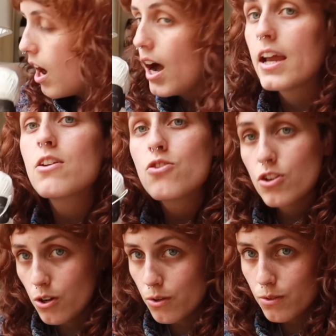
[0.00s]
I
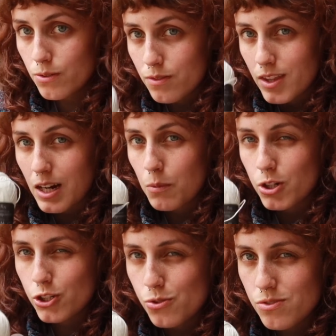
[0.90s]
know that I
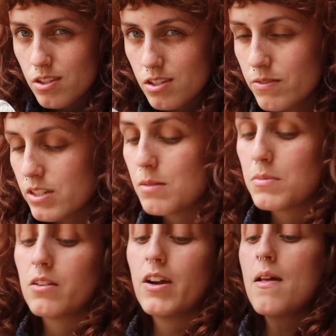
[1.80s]
want to use this for
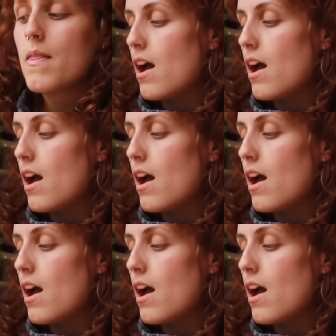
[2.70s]
something, right?